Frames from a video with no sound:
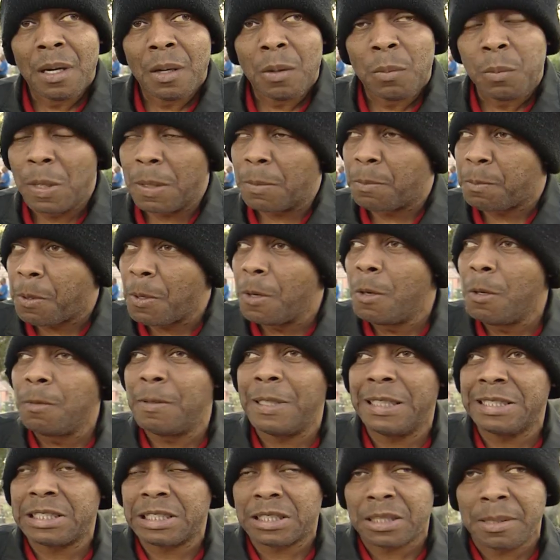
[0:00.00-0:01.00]
We
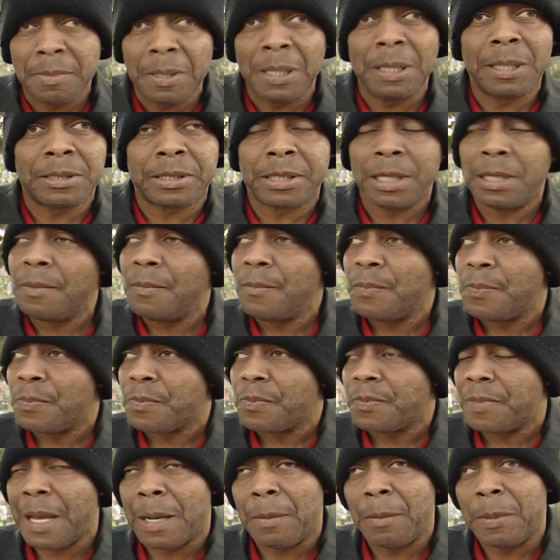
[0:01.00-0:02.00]
prove as a community
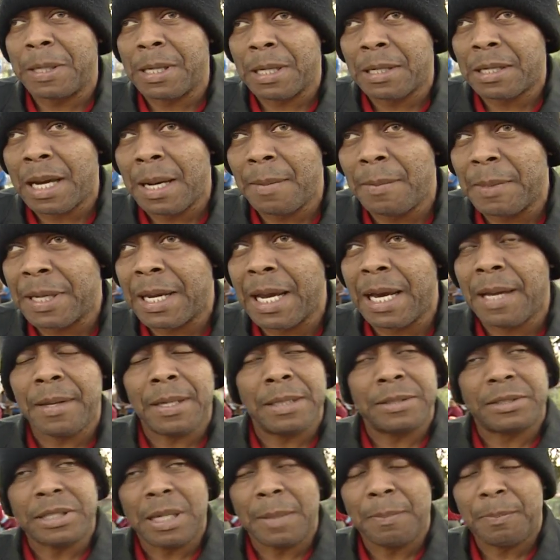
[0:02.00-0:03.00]
that we can come
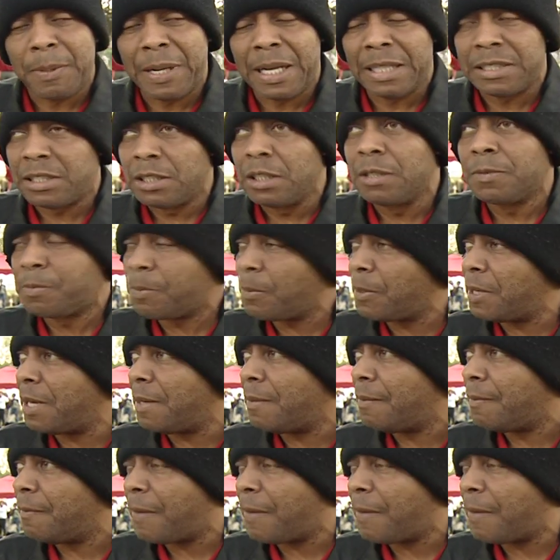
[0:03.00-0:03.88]
together in something that's useful and